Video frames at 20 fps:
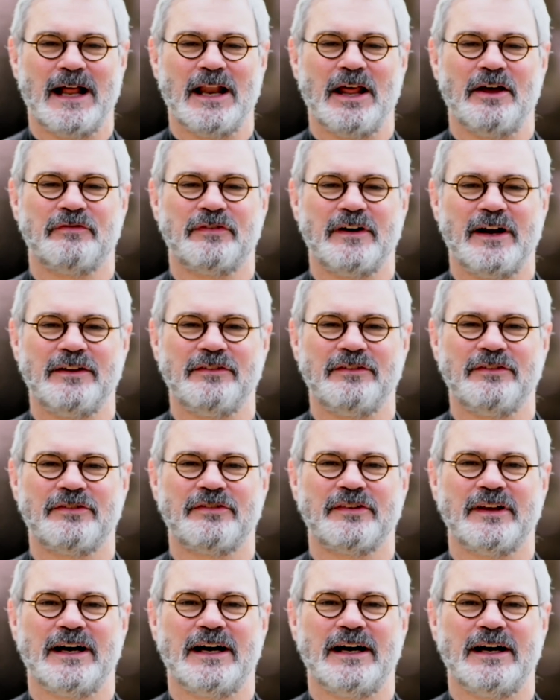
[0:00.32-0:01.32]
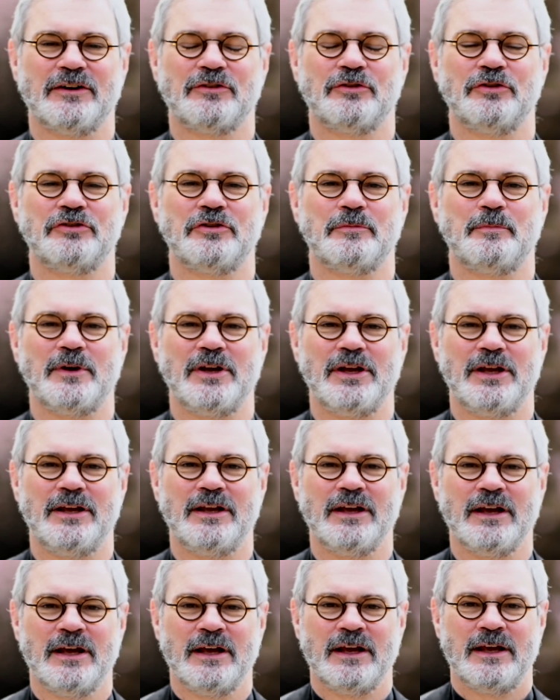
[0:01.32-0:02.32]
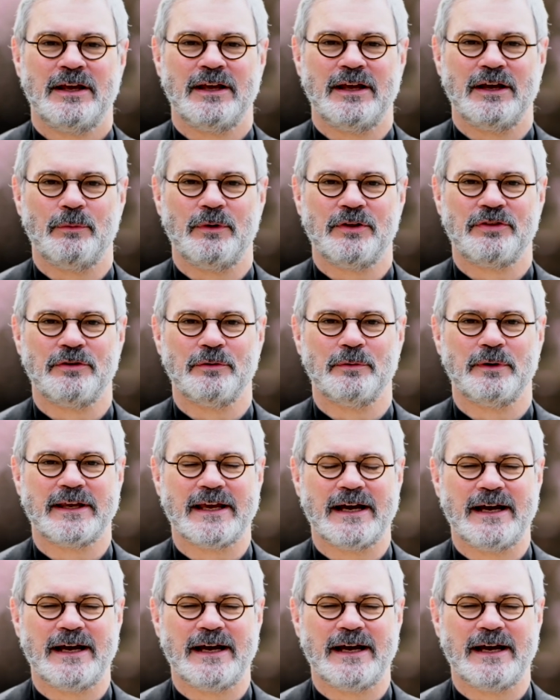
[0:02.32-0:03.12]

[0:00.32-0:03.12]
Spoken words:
Hello, friends. Good to be here with you